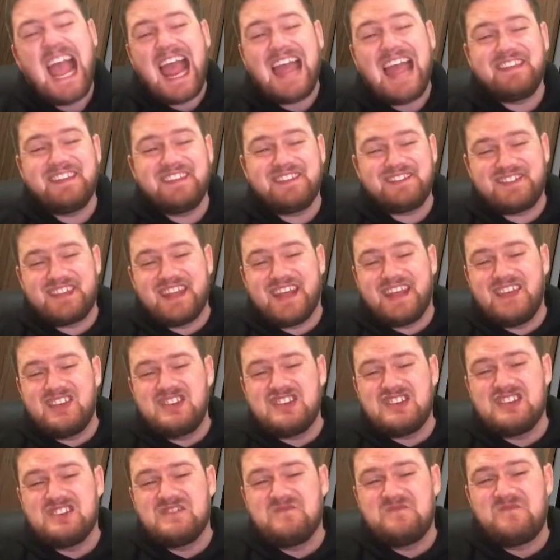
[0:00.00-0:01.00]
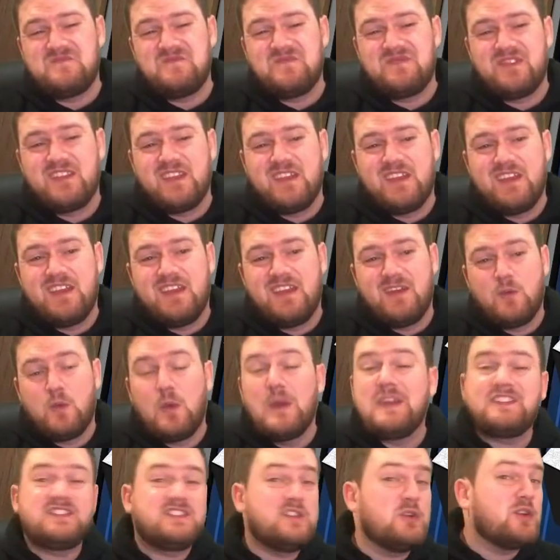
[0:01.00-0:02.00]
At this stage,
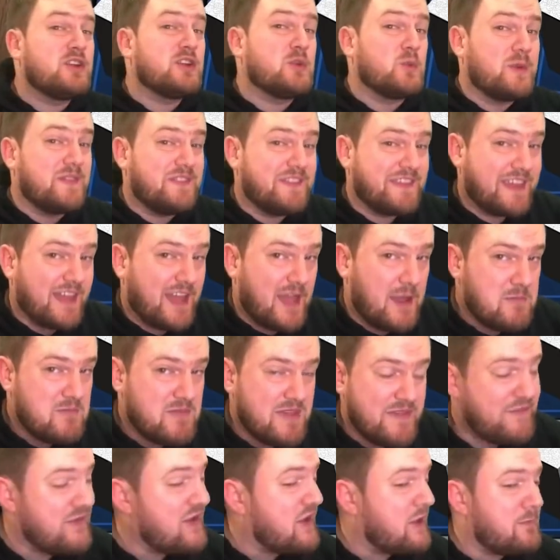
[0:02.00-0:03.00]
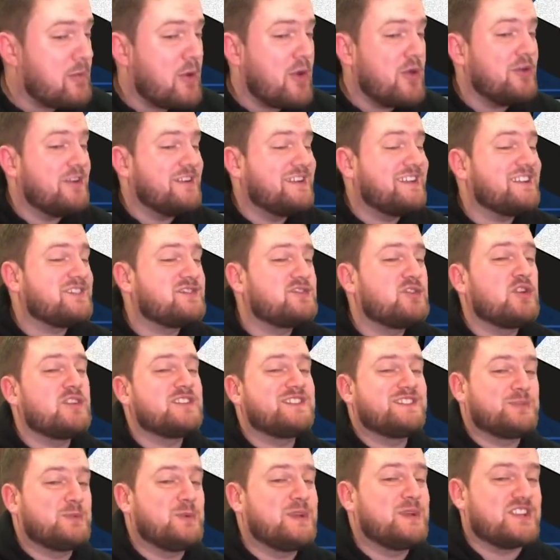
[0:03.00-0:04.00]
we're still going to win the game. If our opponent does
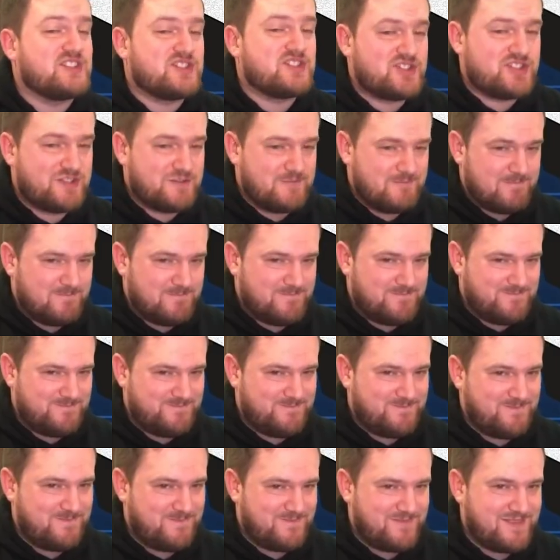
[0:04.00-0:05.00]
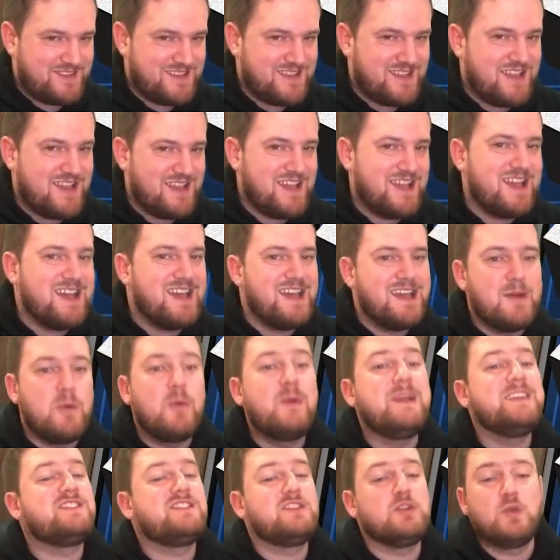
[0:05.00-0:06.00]
not switch,
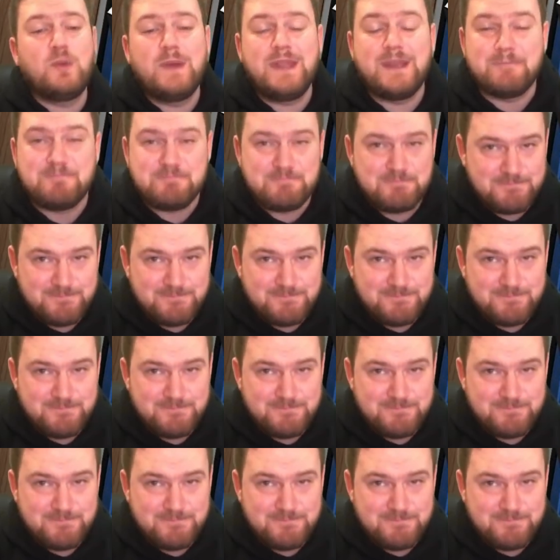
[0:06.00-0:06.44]
we still win.